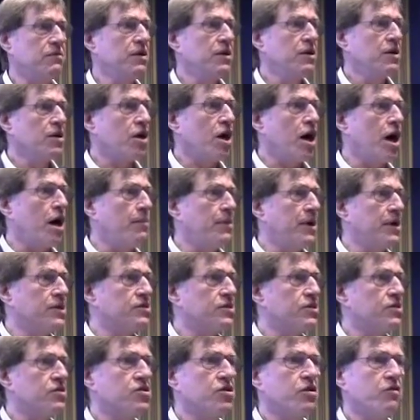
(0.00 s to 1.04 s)
comments,
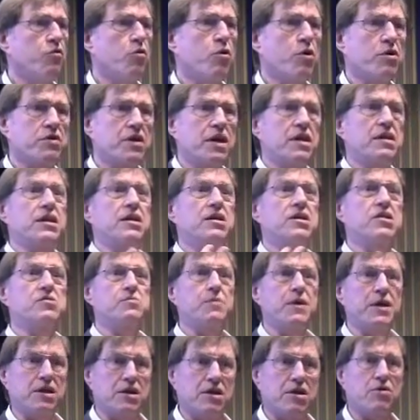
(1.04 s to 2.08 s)
and so forth, and then to
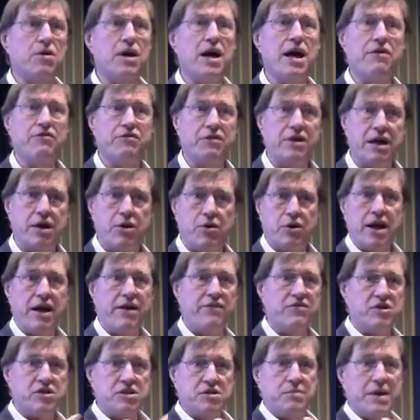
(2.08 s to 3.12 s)
spend another half an hour
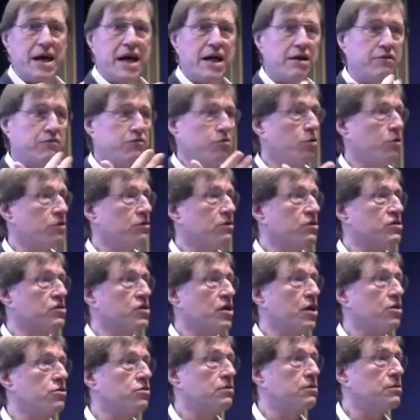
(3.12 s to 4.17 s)
having some back and forth
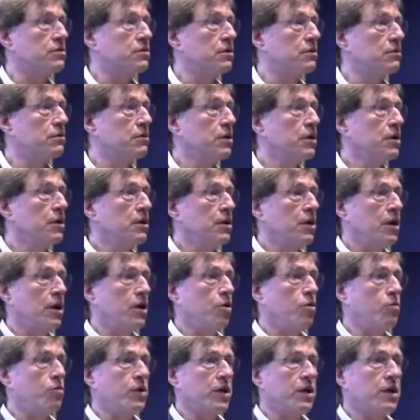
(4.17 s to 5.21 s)
discussion. So I
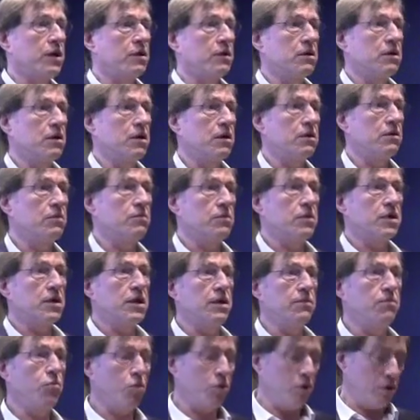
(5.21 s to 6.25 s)
hope we can
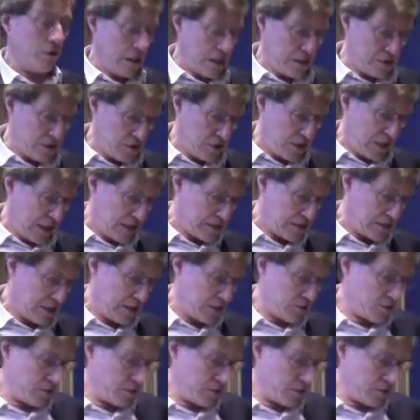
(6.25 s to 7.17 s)
keep more or less to that schedule.